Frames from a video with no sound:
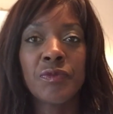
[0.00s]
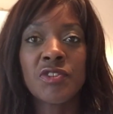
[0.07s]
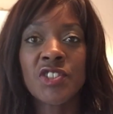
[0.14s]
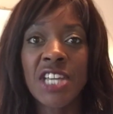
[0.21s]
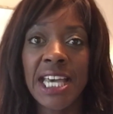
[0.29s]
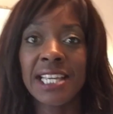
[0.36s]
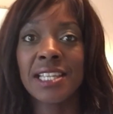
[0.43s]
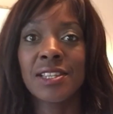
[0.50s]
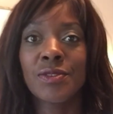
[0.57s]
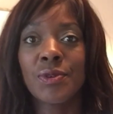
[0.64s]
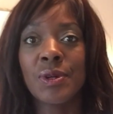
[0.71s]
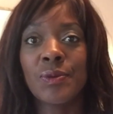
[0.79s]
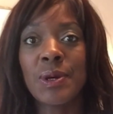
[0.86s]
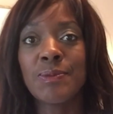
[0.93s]
check,
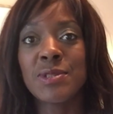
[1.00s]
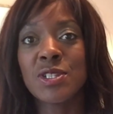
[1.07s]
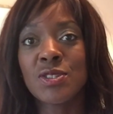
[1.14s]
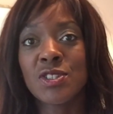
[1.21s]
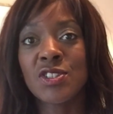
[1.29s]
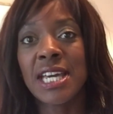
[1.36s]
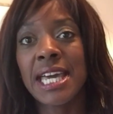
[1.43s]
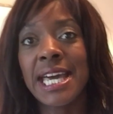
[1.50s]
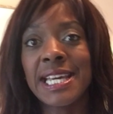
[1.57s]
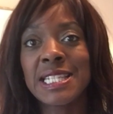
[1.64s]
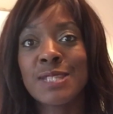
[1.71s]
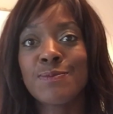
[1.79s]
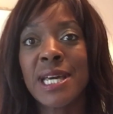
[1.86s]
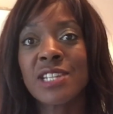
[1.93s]
when we do the checkout
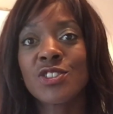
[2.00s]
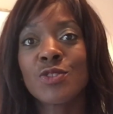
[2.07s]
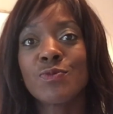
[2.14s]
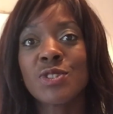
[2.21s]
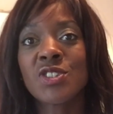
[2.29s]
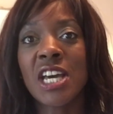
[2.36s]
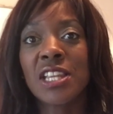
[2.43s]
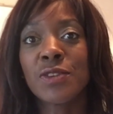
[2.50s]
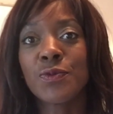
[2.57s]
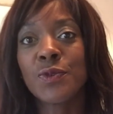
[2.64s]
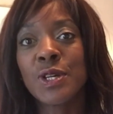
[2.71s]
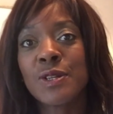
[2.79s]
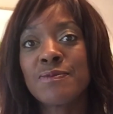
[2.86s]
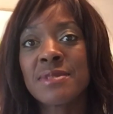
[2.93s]
inspection, we check the
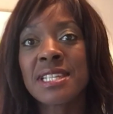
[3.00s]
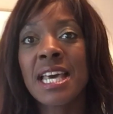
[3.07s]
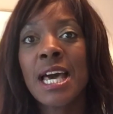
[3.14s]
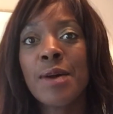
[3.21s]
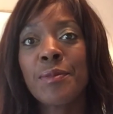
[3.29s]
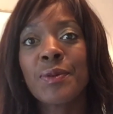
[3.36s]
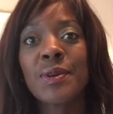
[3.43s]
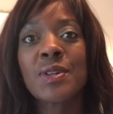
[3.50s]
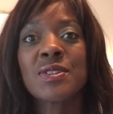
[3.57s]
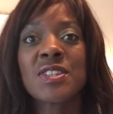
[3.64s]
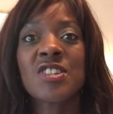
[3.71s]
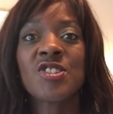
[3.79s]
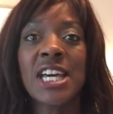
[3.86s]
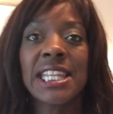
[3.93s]
rooms, but we
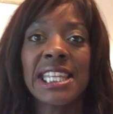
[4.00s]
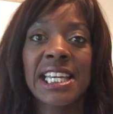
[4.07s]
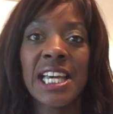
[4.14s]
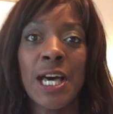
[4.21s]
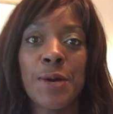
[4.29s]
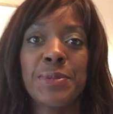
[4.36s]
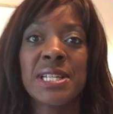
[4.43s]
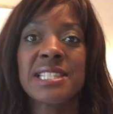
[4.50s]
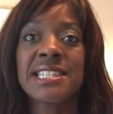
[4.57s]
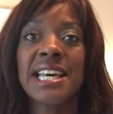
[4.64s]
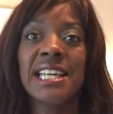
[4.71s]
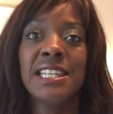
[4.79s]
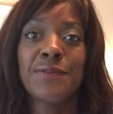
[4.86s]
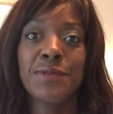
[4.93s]
also check the cupboards
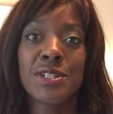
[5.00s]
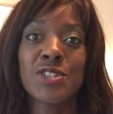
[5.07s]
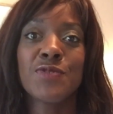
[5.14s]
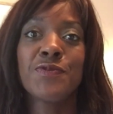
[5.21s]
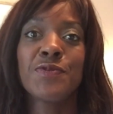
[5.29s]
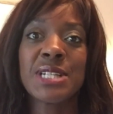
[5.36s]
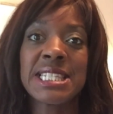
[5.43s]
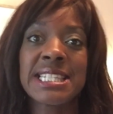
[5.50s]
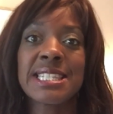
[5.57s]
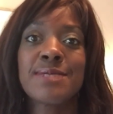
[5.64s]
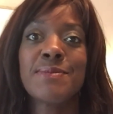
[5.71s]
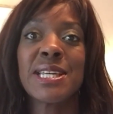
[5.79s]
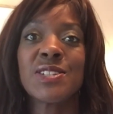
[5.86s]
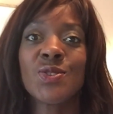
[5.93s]
and the fridge and freezer
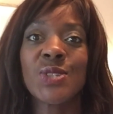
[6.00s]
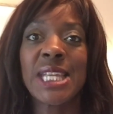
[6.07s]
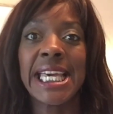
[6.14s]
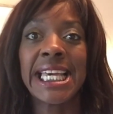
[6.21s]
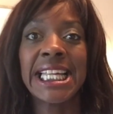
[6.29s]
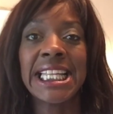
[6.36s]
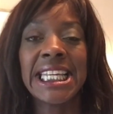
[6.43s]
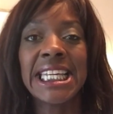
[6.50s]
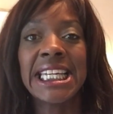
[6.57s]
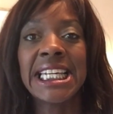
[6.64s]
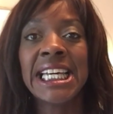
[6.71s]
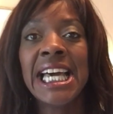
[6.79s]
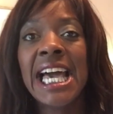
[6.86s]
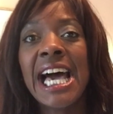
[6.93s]
to make sure they're
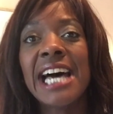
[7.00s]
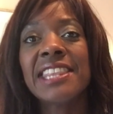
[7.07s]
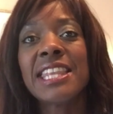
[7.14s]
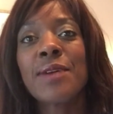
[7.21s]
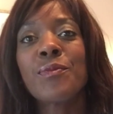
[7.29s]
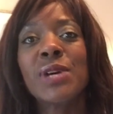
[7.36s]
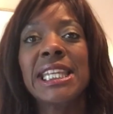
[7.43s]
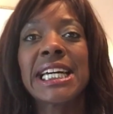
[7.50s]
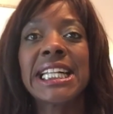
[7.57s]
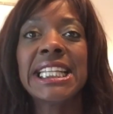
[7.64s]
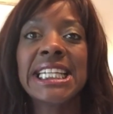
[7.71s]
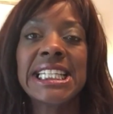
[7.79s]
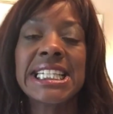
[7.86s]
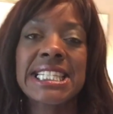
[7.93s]
clear. And then when the
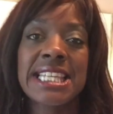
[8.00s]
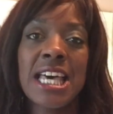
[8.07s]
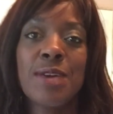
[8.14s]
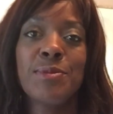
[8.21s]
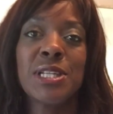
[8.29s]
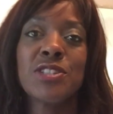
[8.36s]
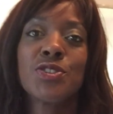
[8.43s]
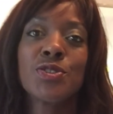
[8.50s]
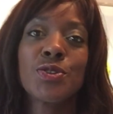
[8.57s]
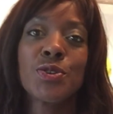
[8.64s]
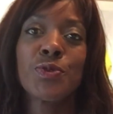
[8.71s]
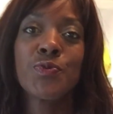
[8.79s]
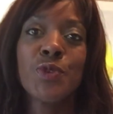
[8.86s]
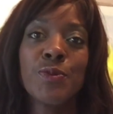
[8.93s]
cleaners come in to do
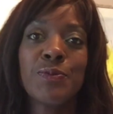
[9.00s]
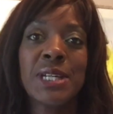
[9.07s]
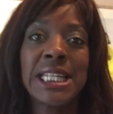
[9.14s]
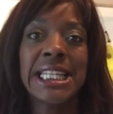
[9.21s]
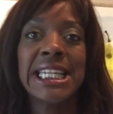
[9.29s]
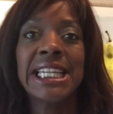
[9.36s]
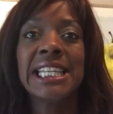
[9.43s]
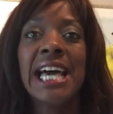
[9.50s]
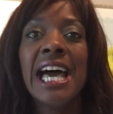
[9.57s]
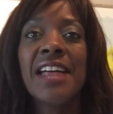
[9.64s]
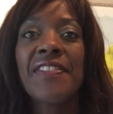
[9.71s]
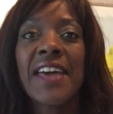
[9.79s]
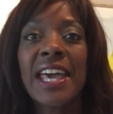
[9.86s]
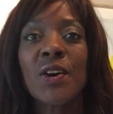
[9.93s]
the room clean,
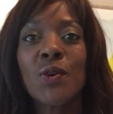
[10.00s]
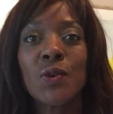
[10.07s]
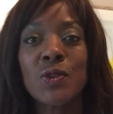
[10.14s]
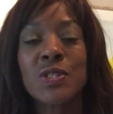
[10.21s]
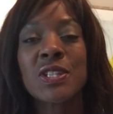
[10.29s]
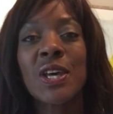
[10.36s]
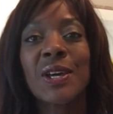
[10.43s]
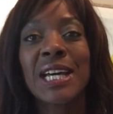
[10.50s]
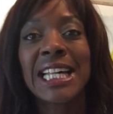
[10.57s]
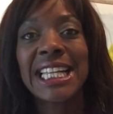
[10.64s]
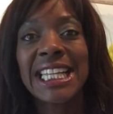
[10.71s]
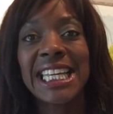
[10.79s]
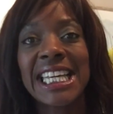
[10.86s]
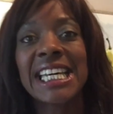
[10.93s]
they also
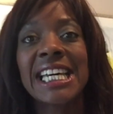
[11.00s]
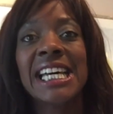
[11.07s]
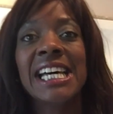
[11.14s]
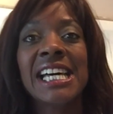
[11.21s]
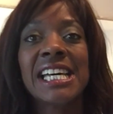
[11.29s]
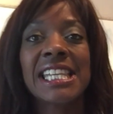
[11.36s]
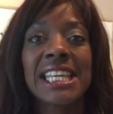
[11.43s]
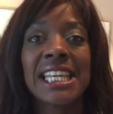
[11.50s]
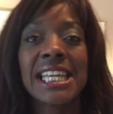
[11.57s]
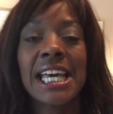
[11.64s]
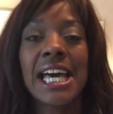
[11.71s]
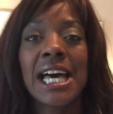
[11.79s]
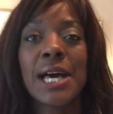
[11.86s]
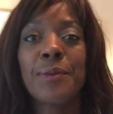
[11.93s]
clear the
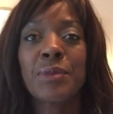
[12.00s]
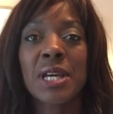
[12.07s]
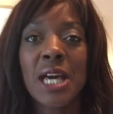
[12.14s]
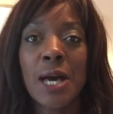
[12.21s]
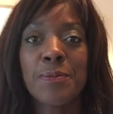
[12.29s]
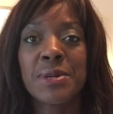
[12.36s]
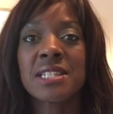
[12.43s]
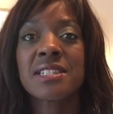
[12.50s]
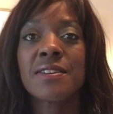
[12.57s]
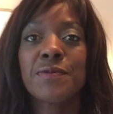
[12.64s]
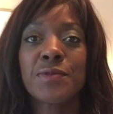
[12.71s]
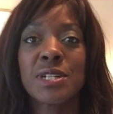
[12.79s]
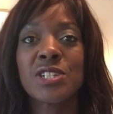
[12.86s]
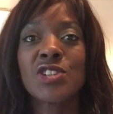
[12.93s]
cupboard,
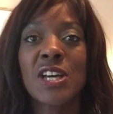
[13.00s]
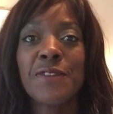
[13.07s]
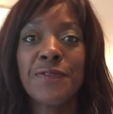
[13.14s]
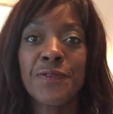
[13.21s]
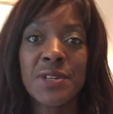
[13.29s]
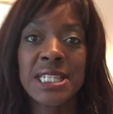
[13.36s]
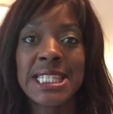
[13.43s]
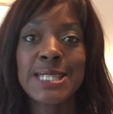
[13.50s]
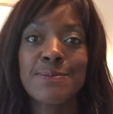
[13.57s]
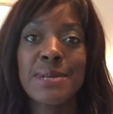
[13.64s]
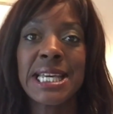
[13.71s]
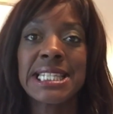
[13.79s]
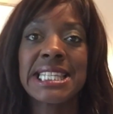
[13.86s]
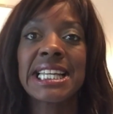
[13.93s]
fridge and freezer
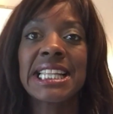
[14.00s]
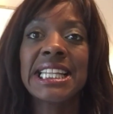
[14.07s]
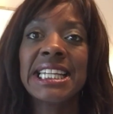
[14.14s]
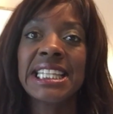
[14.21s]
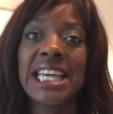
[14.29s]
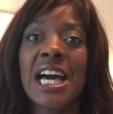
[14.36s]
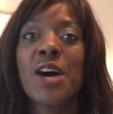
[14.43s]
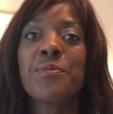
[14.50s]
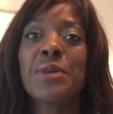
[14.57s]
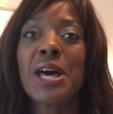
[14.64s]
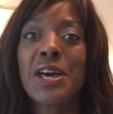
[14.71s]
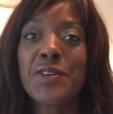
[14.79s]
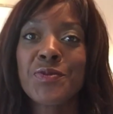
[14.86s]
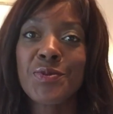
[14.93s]
space and clean it up,
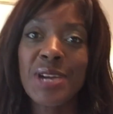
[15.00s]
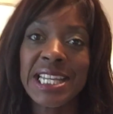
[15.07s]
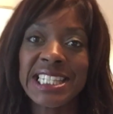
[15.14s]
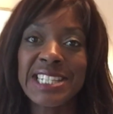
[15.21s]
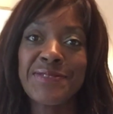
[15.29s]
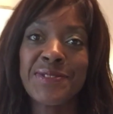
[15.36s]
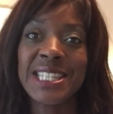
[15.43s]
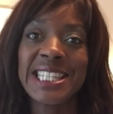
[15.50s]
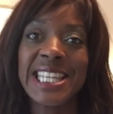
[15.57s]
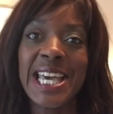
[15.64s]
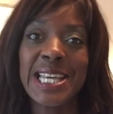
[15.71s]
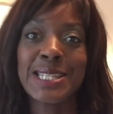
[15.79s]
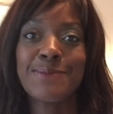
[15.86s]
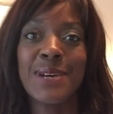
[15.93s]
ready for the
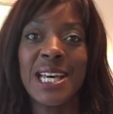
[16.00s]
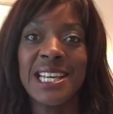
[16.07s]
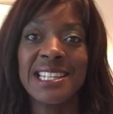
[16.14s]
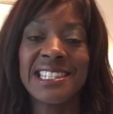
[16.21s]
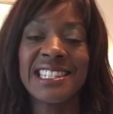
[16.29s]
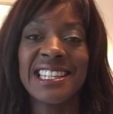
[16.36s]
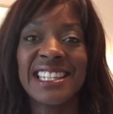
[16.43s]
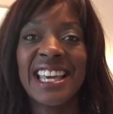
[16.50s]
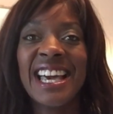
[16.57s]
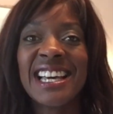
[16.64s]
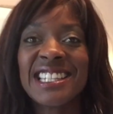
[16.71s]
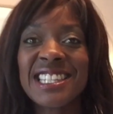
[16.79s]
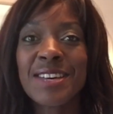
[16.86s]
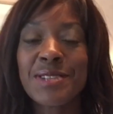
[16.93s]
next person.
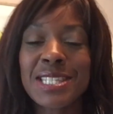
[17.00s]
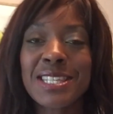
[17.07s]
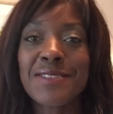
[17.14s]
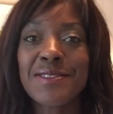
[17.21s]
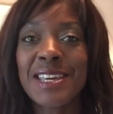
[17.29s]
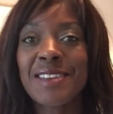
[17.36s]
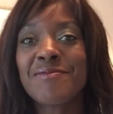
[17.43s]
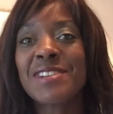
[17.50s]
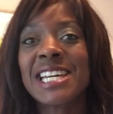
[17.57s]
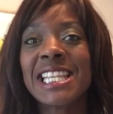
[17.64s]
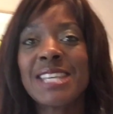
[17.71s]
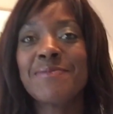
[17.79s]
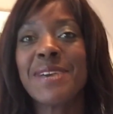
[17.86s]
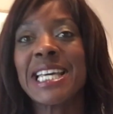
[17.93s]
So it
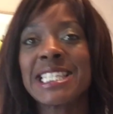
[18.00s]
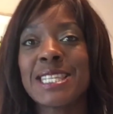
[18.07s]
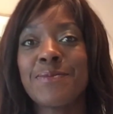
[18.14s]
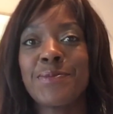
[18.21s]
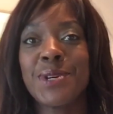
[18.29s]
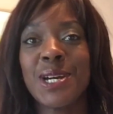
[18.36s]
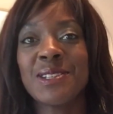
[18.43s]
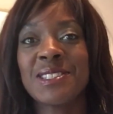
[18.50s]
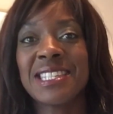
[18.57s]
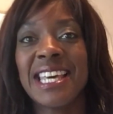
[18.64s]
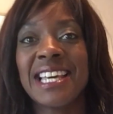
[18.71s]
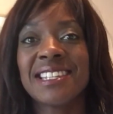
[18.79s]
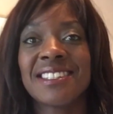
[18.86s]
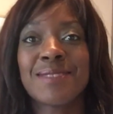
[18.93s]
really makes the
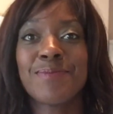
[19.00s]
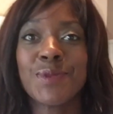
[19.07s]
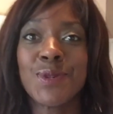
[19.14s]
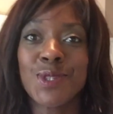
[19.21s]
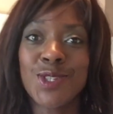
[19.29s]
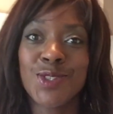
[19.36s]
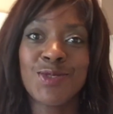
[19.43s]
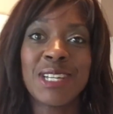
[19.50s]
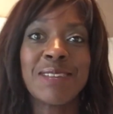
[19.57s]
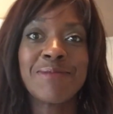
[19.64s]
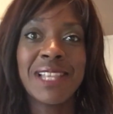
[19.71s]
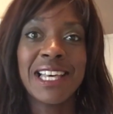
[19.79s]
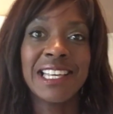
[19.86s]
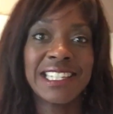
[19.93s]
process more
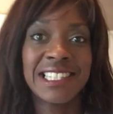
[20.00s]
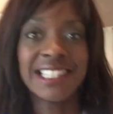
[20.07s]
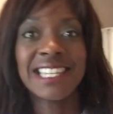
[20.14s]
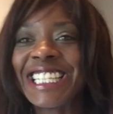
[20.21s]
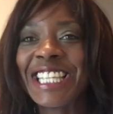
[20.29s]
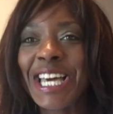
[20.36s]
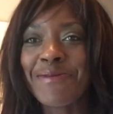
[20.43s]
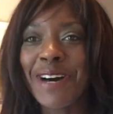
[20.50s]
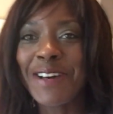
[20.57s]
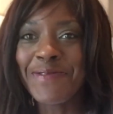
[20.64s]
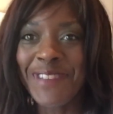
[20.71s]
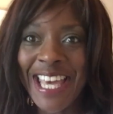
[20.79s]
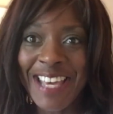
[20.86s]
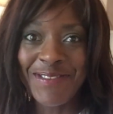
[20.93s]
streamlined. You know, my
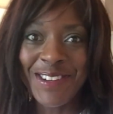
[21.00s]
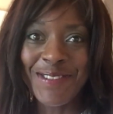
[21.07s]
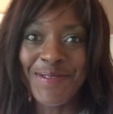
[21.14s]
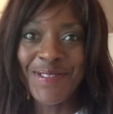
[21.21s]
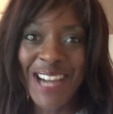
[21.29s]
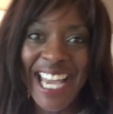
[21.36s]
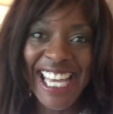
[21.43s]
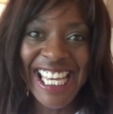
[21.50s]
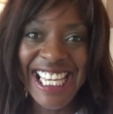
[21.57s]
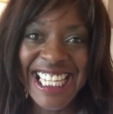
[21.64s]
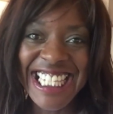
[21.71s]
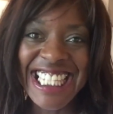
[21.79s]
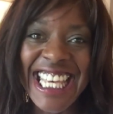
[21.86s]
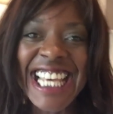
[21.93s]
favourite
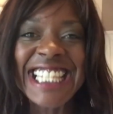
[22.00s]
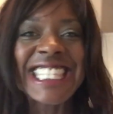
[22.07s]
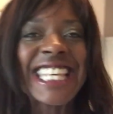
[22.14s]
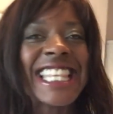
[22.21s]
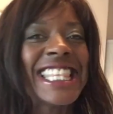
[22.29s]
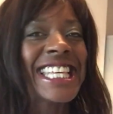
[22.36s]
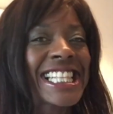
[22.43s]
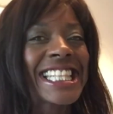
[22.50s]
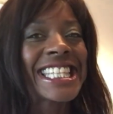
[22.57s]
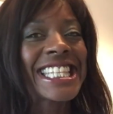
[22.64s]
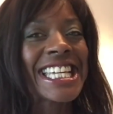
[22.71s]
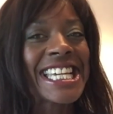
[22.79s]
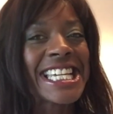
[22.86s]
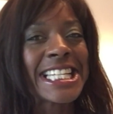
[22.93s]
phrase is the little
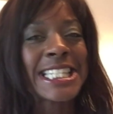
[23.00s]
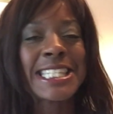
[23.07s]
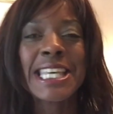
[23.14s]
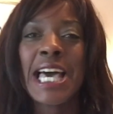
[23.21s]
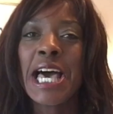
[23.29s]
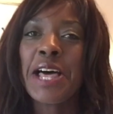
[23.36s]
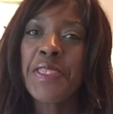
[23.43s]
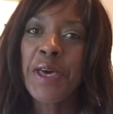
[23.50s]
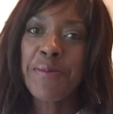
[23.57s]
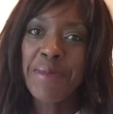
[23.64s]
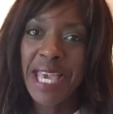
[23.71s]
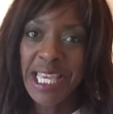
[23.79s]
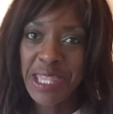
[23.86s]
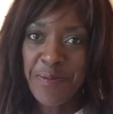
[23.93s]
things that
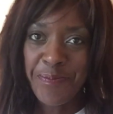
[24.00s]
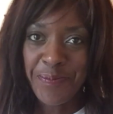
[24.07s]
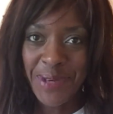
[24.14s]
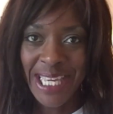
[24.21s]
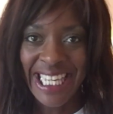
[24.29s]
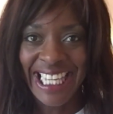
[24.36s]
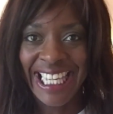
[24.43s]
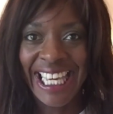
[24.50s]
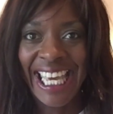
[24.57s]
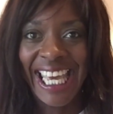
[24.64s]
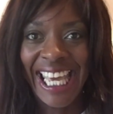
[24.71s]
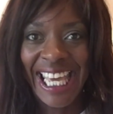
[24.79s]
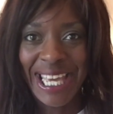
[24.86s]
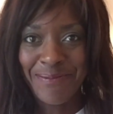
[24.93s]
make the big
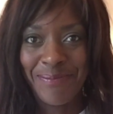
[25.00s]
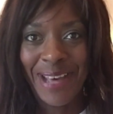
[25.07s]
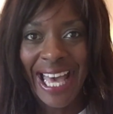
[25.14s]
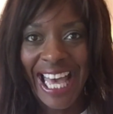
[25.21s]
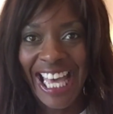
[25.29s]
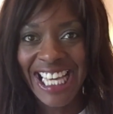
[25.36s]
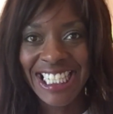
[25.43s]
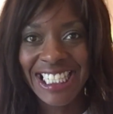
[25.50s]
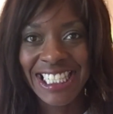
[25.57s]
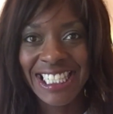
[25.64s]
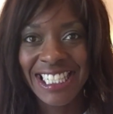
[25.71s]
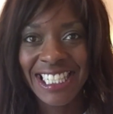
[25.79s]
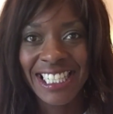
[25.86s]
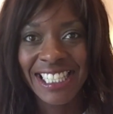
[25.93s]

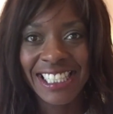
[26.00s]
impact.